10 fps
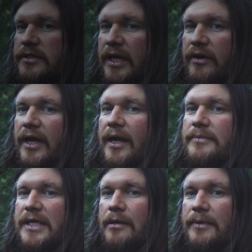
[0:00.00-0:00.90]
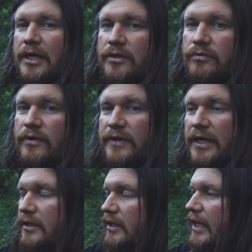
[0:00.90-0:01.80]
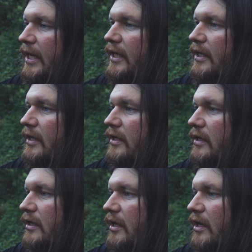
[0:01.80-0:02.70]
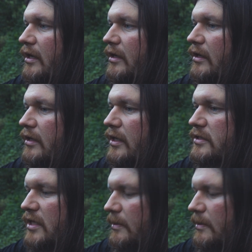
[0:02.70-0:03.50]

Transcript: So here I am down at my local river, and there's a